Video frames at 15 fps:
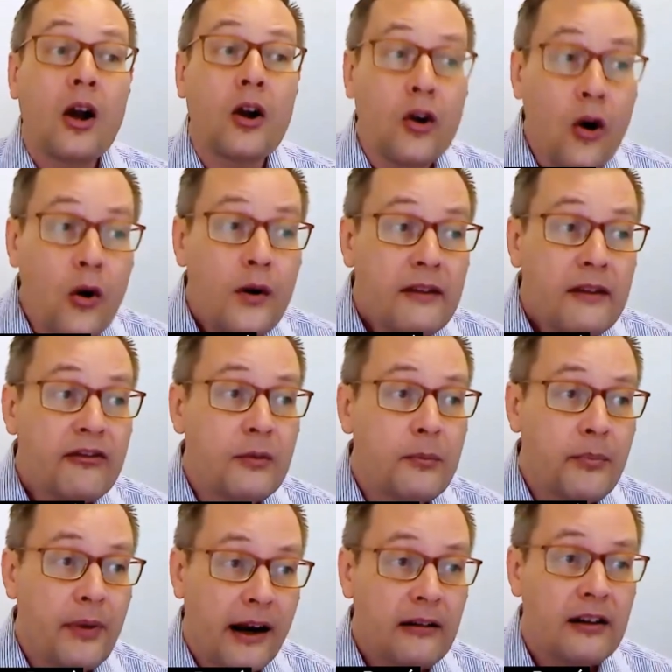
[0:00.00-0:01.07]
Going from
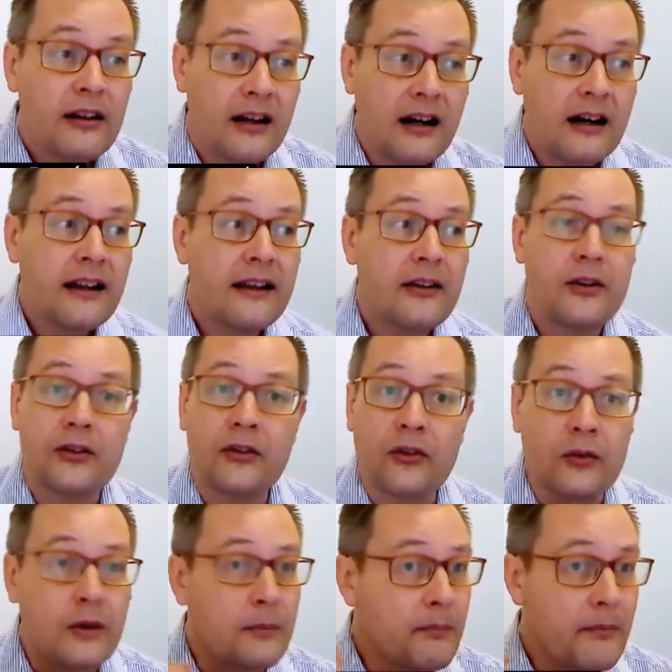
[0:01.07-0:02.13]
parallel R code to
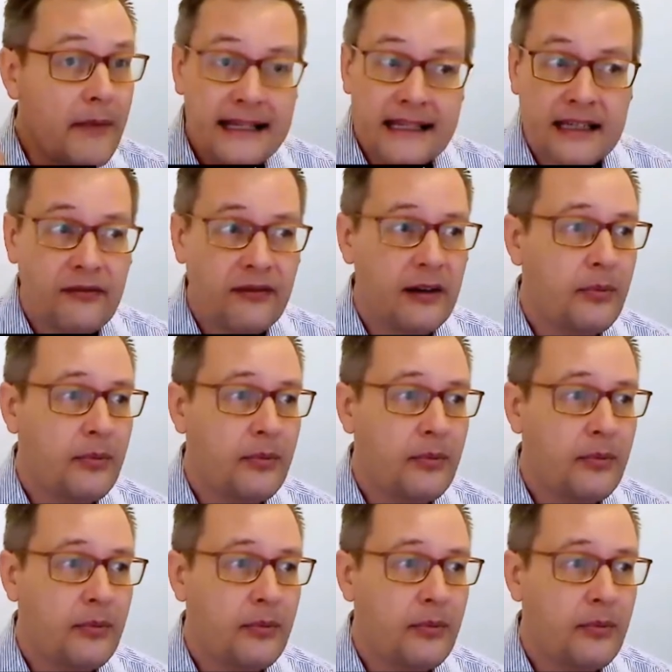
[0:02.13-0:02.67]
a massively